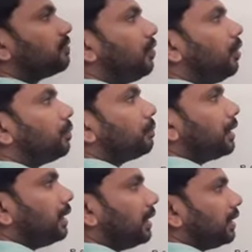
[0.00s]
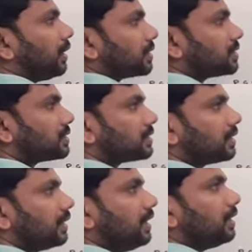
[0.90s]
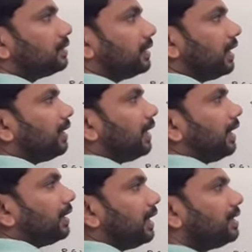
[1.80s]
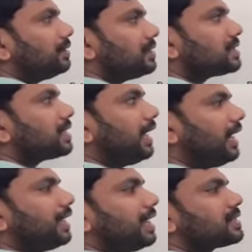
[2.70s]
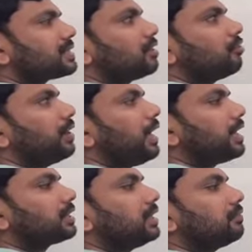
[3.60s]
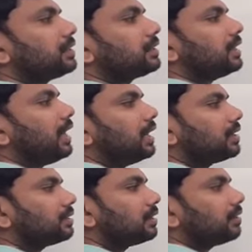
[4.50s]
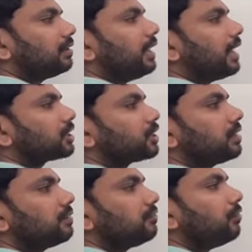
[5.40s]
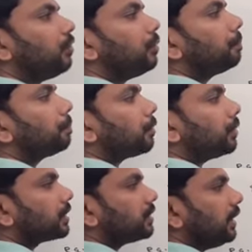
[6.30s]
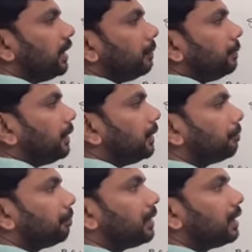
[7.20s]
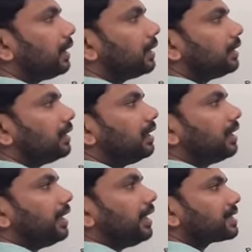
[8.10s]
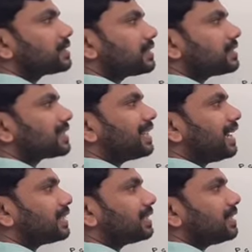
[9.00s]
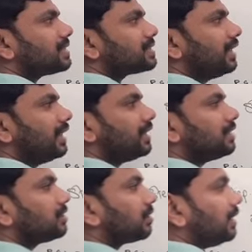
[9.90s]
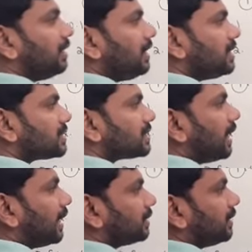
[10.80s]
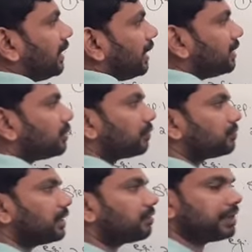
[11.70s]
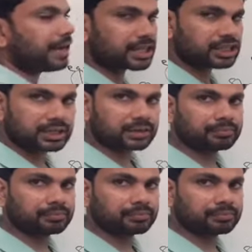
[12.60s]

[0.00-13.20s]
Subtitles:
form AX. Then again this AX reacted with another reactant form product AB. And here X is catalyst, it released at the end of the reaction.